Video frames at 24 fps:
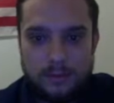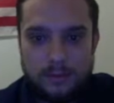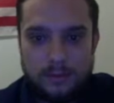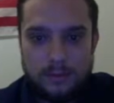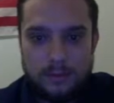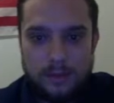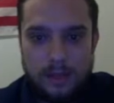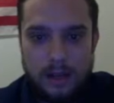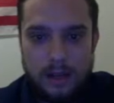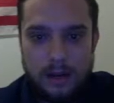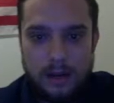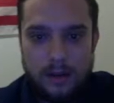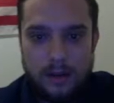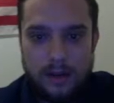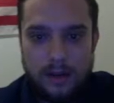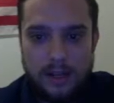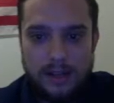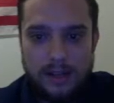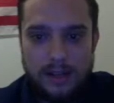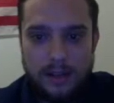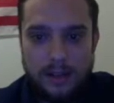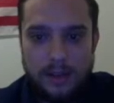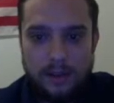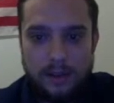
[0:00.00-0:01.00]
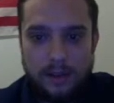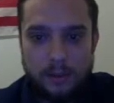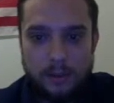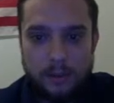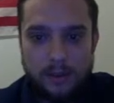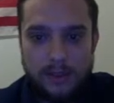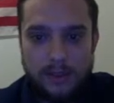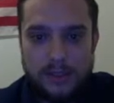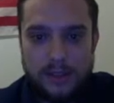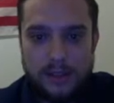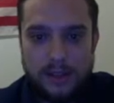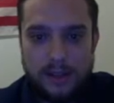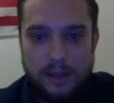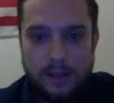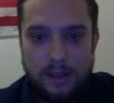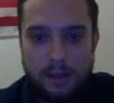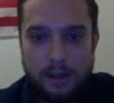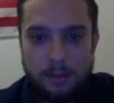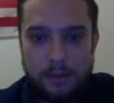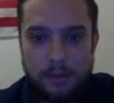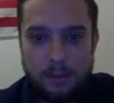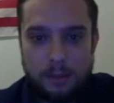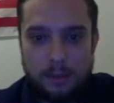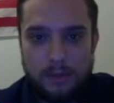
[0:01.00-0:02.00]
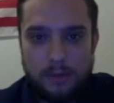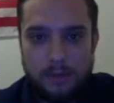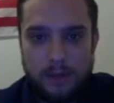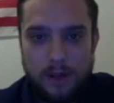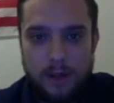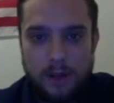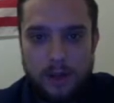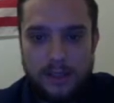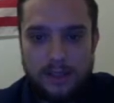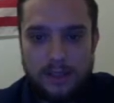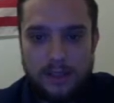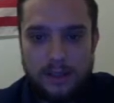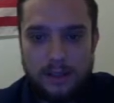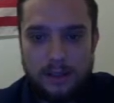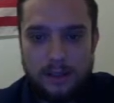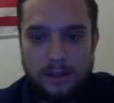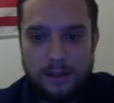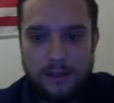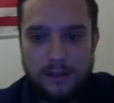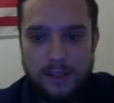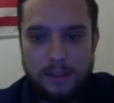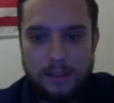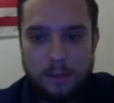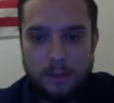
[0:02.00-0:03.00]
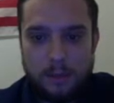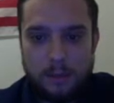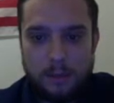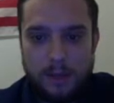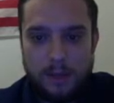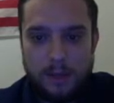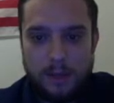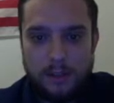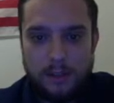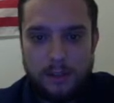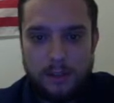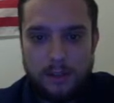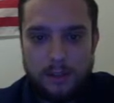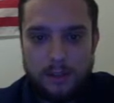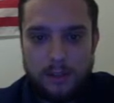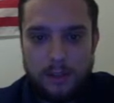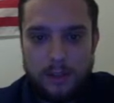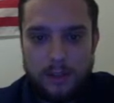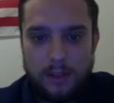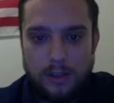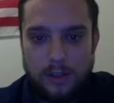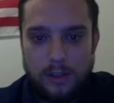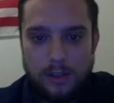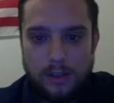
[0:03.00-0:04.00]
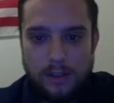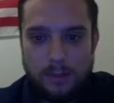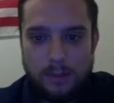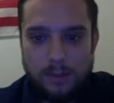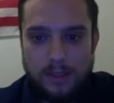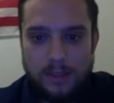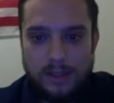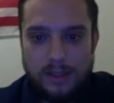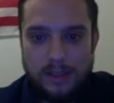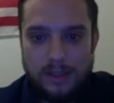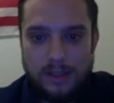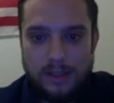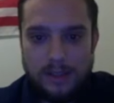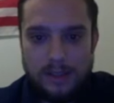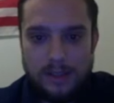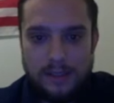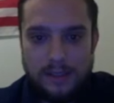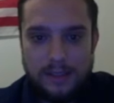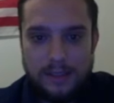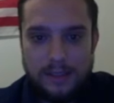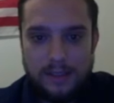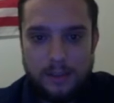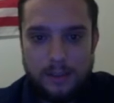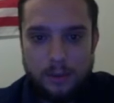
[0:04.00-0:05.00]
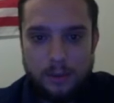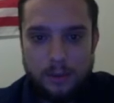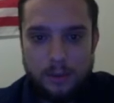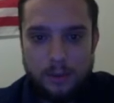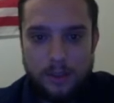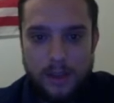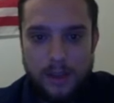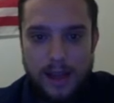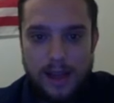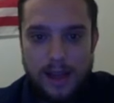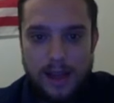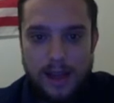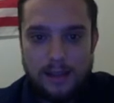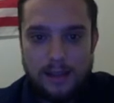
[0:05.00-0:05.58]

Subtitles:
All right, now that we're set up and we've logged into our Facebook page, let's press continue with that.